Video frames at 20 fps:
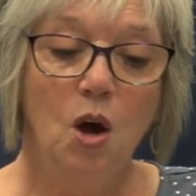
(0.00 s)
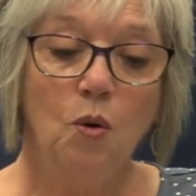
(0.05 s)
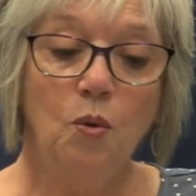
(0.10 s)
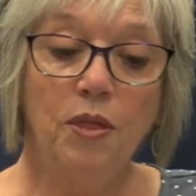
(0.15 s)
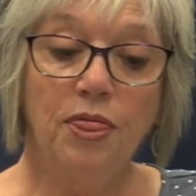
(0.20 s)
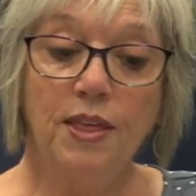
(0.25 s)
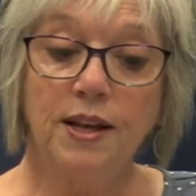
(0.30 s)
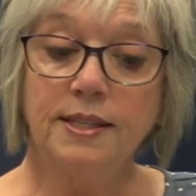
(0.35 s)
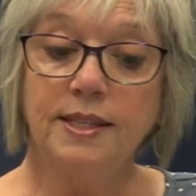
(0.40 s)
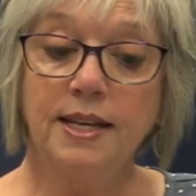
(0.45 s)

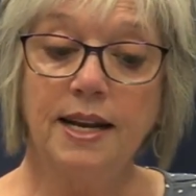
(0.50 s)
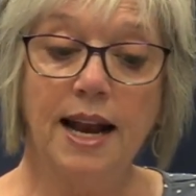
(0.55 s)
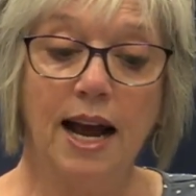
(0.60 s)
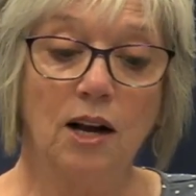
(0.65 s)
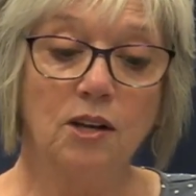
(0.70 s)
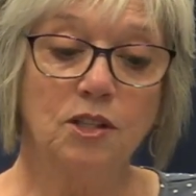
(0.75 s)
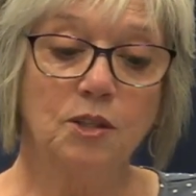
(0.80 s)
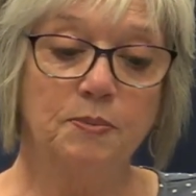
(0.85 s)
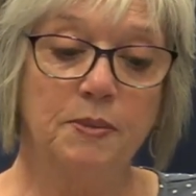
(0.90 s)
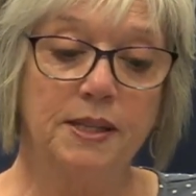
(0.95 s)
With this
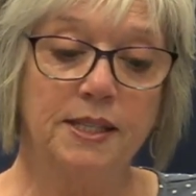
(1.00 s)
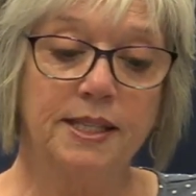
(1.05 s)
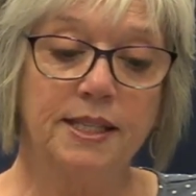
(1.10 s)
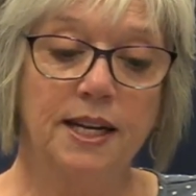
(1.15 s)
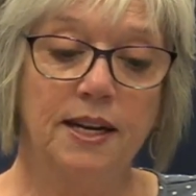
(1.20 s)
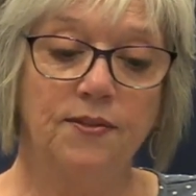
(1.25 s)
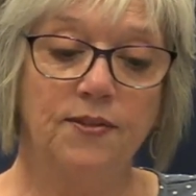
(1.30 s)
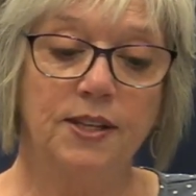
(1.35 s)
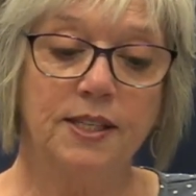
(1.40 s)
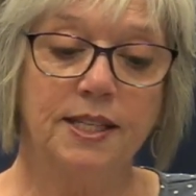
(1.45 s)
announcement,
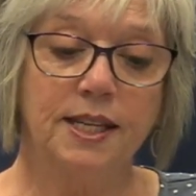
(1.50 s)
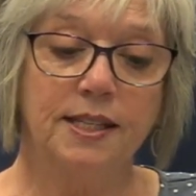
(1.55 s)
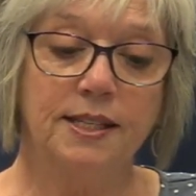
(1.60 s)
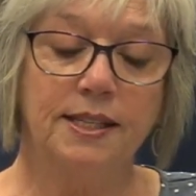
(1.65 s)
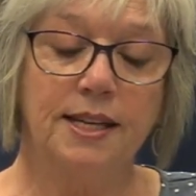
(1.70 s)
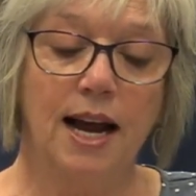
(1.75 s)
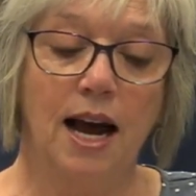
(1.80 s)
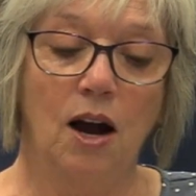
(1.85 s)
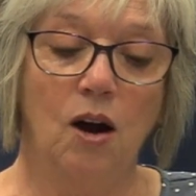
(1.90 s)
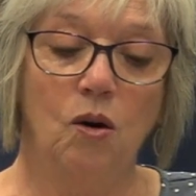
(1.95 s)
Cenovus
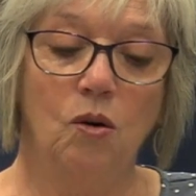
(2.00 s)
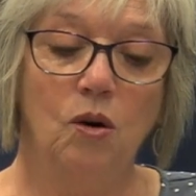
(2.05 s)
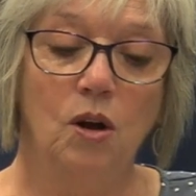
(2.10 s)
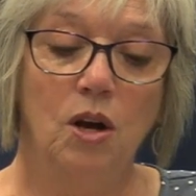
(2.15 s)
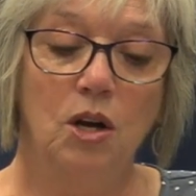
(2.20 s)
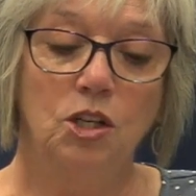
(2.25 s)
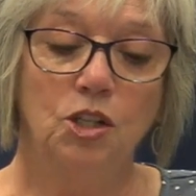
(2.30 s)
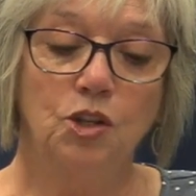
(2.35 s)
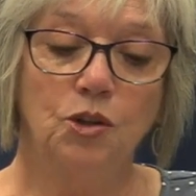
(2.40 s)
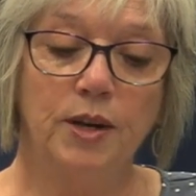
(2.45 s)
has now
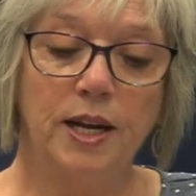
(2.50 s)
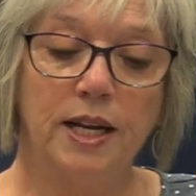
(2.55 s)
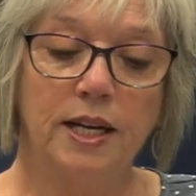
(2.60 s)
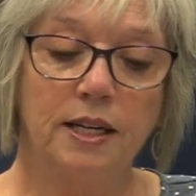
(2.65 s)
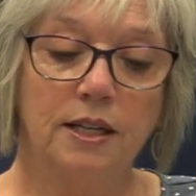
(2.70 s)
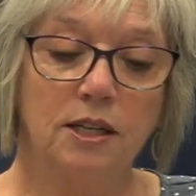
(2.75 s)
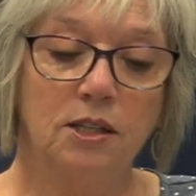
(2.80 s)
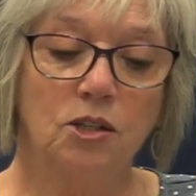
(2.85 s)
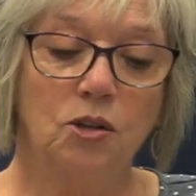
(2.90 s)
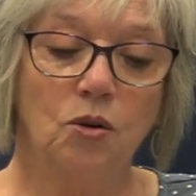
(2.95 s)

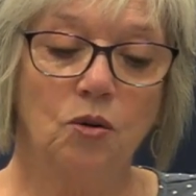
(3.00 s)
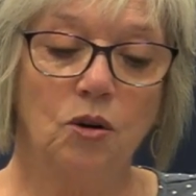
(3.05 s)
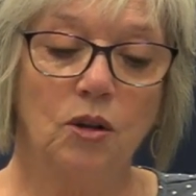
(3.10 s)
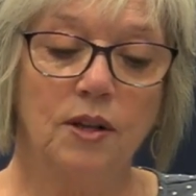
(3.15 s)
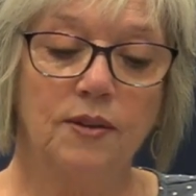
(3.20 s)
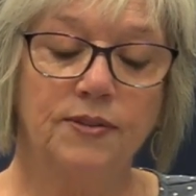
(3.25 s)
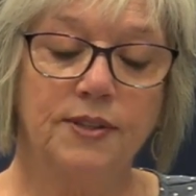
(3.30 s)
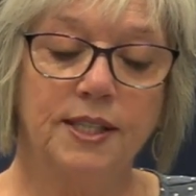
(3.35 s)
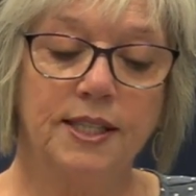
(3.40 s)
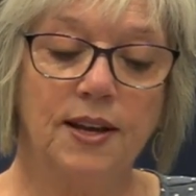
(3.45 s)
donated a
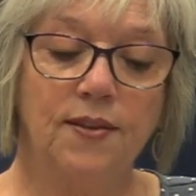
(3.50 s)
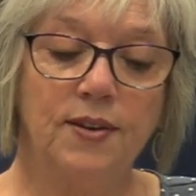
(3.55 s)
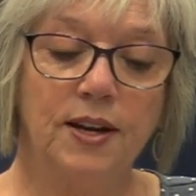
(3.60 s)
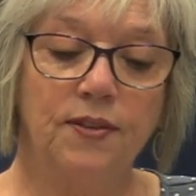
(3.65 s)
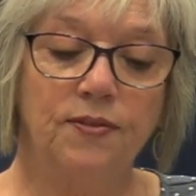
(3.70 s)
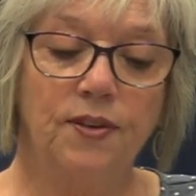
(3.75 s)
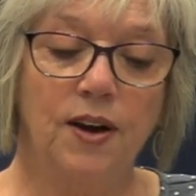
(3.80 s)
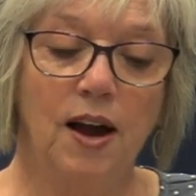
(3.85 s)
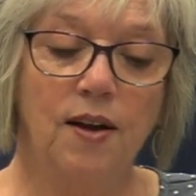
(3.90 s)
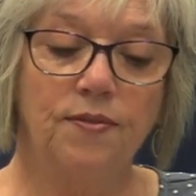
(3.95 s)
total of
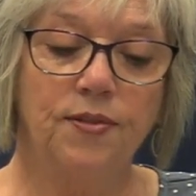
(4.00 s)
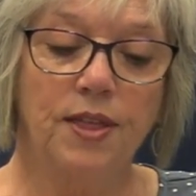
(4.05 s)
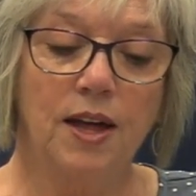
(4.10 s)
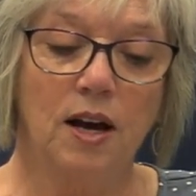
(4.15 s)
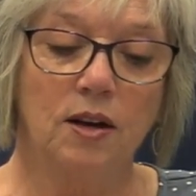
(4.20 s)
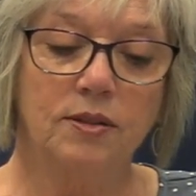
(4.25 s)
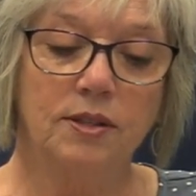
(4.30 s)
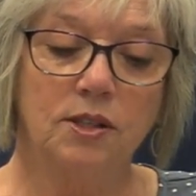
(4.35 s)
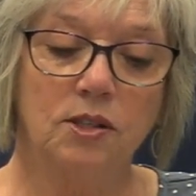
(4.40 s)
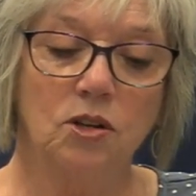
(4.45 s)

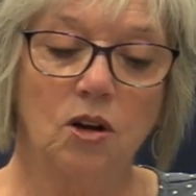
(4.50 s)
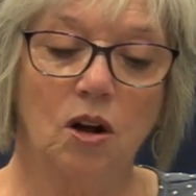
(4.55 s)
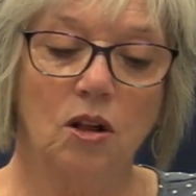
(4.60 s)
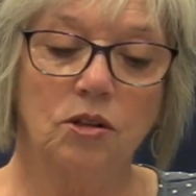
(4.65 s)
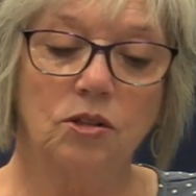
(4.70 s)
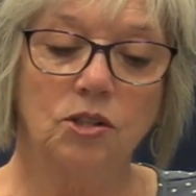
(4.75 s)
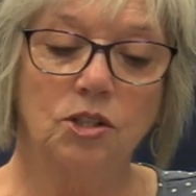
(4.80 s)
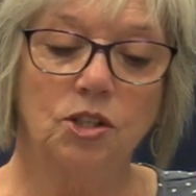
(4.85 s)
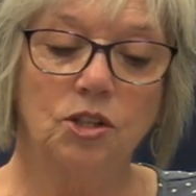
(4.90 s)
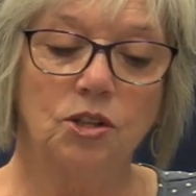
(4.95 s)

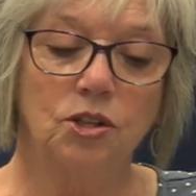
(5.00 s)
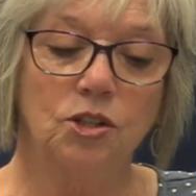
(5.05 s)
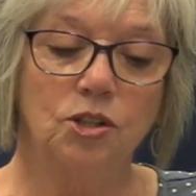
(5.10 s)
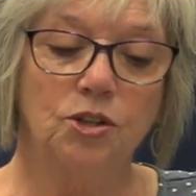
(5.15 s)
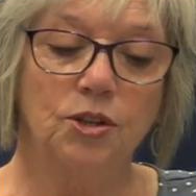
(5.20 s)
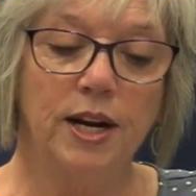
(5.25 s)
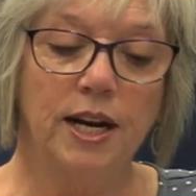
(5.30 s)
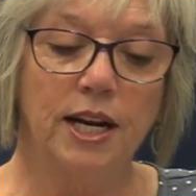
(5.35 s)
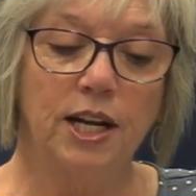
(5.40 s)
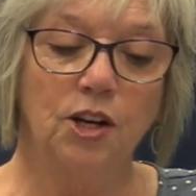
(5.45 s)
$75,000 to the
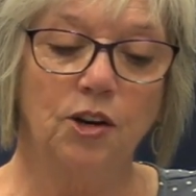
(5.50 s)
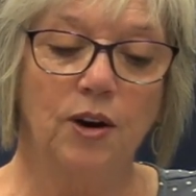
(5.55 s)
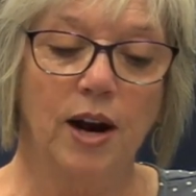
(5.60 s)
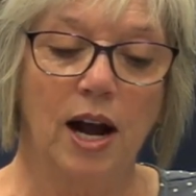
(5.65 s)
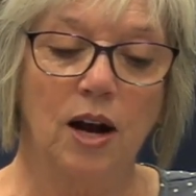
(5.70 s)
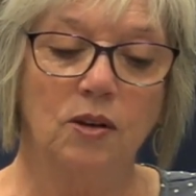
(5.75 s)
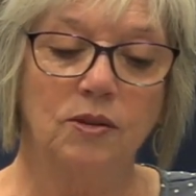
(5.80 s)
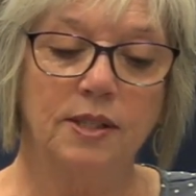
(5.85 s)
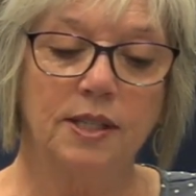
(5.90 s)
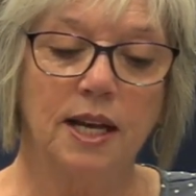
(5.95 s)
training
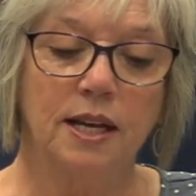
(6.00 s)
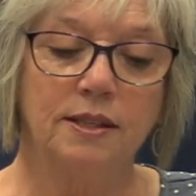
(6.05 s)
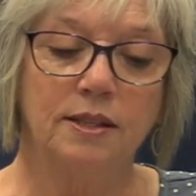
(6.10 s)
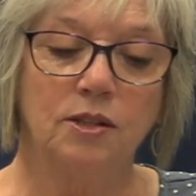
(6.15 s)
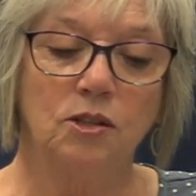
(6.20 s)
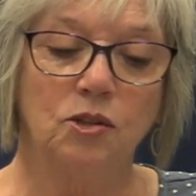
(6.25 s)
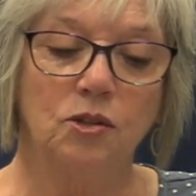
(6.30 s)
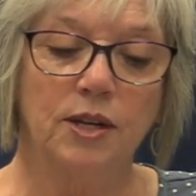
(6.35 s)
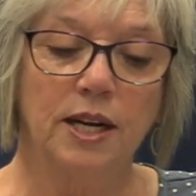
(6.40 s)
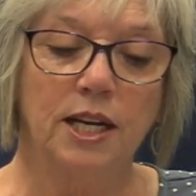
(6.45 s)
grounds as
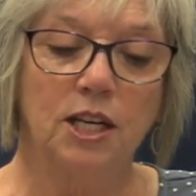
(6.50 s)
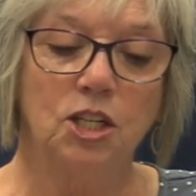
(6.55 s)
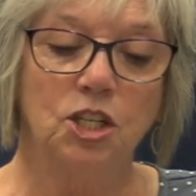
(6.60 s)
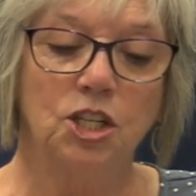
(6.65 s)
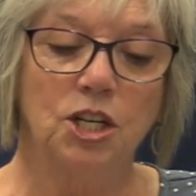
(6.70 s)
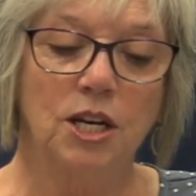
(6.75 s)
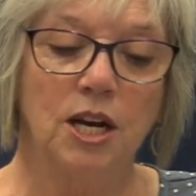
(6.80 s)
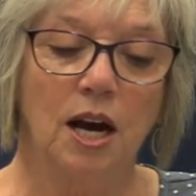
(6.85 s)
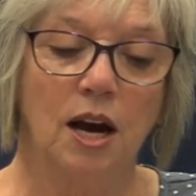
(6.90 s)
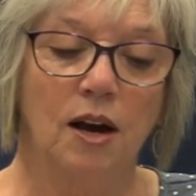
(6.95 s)
a
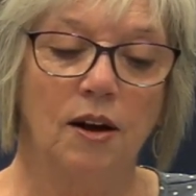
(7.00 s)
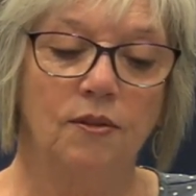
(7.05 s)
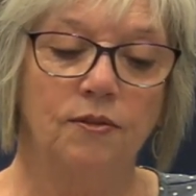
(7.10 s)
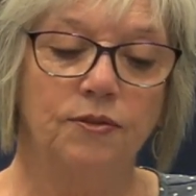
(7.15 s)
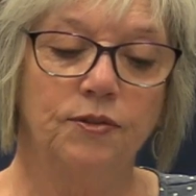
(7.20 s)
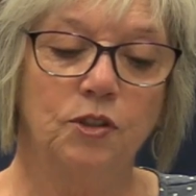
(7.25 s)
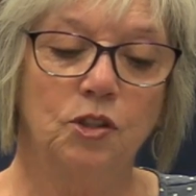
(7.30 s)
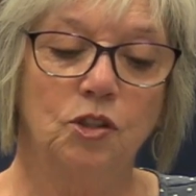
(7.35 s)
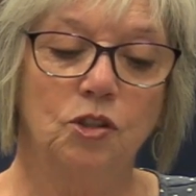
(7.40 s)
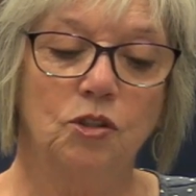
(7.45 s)
donation of